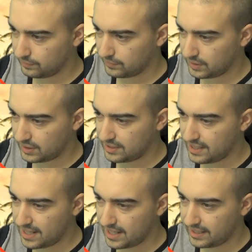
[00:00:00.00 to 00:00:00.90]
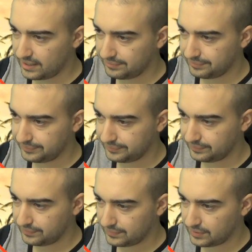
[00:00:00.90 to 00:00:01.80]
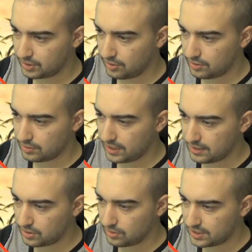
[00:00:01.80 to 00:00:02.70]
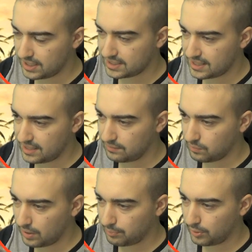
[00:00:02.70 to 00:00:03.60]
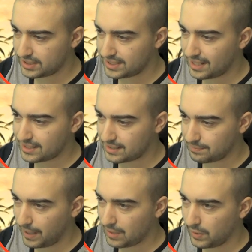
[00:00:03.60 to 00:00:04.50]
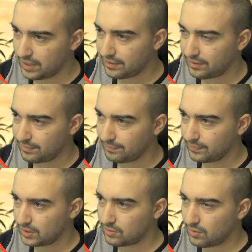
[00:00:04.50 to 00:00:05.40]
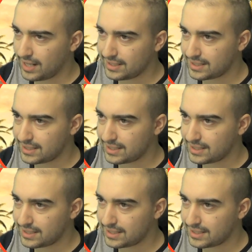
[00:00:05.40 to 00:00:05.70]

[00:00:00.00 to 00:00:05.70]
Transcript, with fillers: Okay. Two, yeah, 260, 1.6 pen width. Great.